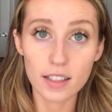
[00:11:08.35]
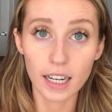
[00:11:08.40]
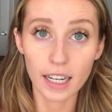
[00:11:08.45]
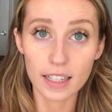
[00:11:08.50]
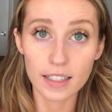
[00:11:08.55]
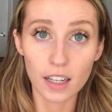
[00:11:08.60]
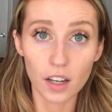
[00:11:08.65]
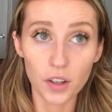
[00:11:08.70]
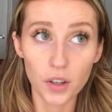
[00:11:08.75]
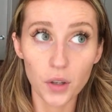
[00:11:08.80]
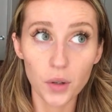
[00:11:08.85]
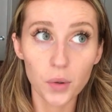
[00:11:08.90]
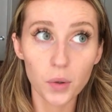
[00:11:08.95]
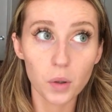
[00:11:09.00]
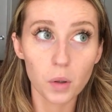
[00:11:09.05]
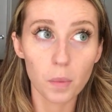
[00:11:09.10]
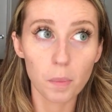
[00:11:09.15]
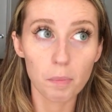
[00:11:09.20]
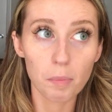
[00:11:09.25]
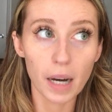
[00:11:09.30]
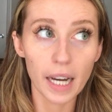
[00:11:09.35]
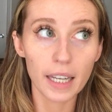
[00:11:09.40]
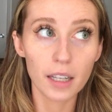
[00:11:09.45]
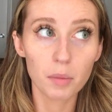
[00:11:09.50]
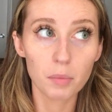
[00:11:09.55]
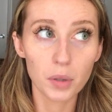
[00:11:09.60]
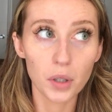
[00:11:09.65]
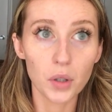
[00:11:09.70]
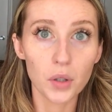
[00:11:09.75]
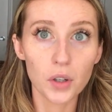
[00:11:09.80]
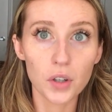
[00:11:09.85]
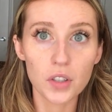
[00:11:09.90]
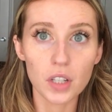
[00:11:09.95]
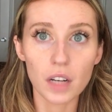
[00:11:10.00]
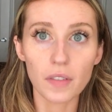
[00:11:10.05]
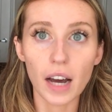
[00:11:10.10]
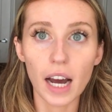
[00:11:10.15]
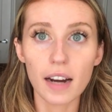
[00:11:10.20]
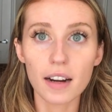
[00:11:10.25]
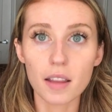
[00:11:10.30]
And I can tell you my computers
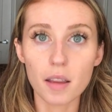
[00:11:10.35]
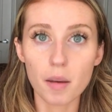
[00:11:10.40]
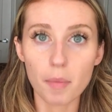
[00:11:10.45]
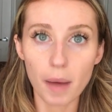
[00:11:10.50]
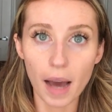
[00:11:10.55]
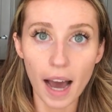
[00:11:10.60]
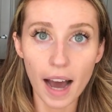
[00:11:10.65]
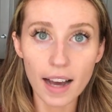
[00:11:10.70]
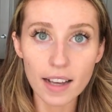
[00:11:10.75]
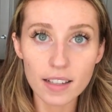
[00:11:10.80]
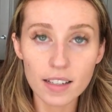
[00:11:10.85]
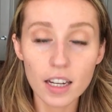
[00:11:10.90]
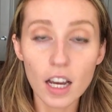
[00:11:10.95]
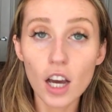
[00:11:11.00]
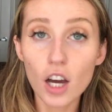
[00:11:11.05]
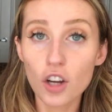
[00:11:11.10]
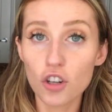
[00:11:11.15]
that I've had in the past,